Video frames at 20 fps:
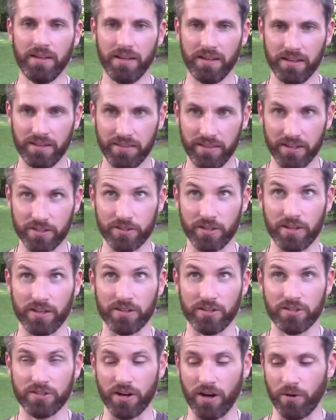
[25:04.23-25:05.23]
Things are going to
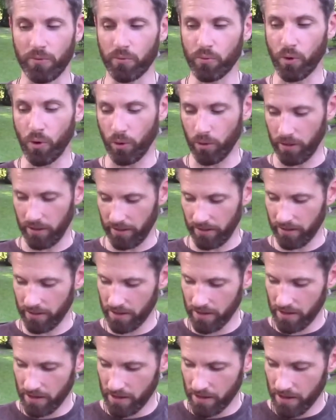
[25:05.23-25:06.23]
start rolling.
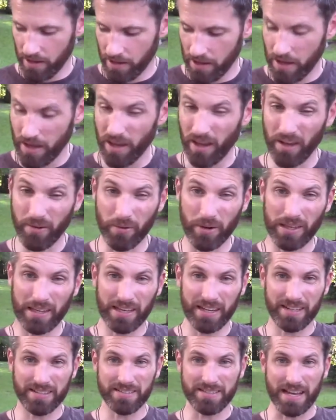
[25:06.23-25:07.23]
And really
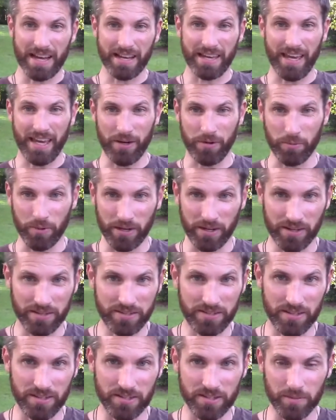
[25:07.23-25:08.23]
in this decade, we're going to
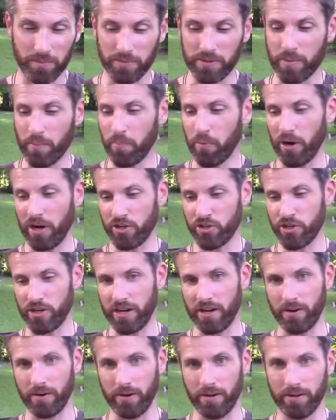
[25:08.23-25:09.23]
see some
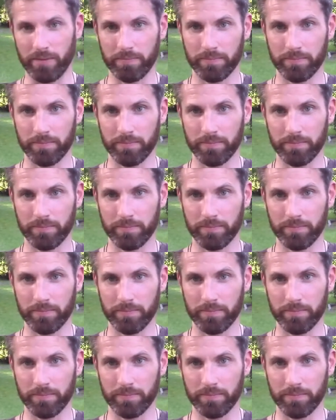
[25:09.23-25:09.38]
depressionary